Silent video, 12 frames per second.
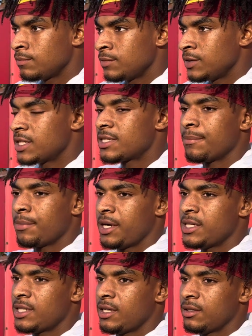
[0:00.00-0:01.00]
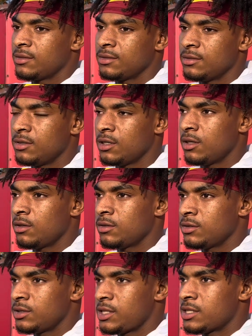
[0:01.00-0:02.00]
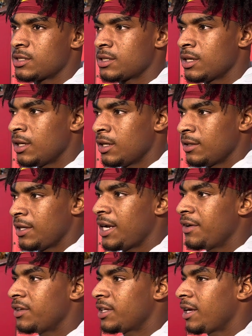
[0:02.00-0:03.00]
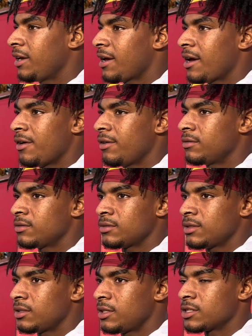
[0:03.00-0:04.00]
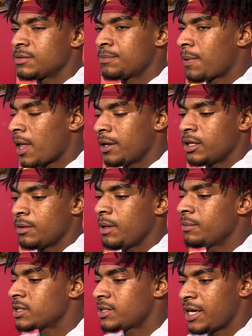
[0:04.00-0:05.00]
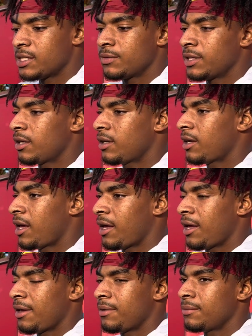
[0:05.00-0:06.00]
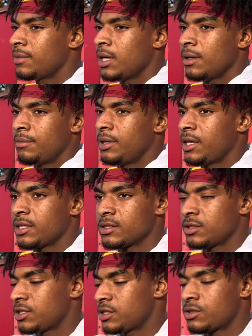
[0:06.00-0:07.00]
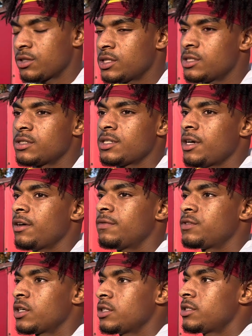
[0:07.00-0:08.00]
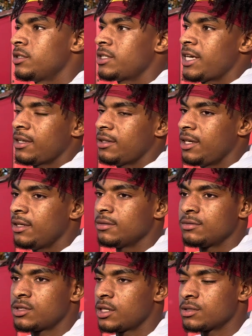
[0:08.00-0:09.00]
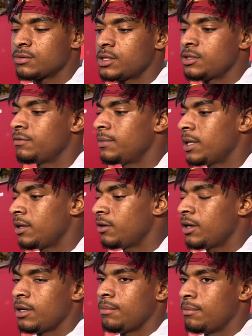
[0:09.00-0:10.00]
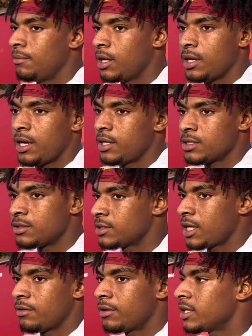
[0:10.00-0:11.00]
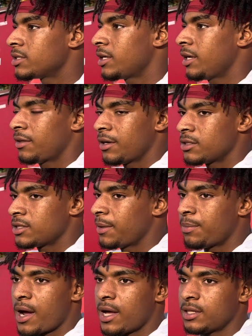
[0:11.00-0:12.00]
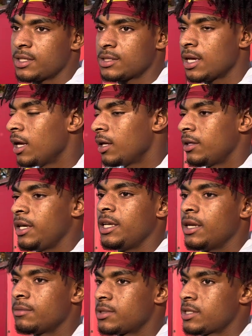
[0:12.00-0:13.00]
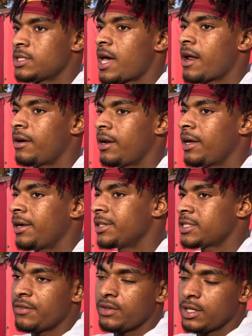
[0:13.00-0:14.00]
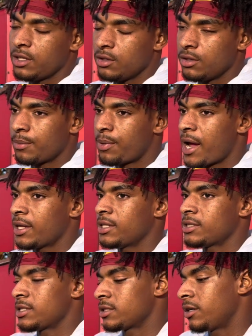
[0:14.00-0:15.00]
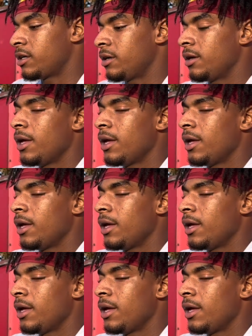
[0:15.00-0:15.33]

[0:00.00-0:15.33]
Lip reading: Just embrace it, you know, just let everything out. There's probably going to be mistakes within the game, but just trust yourself, trust your technique, trust what you've been doing Monday, Tuesday, Wednesday, Thursday practice leading up to Saturday, because everything you do in practice is going to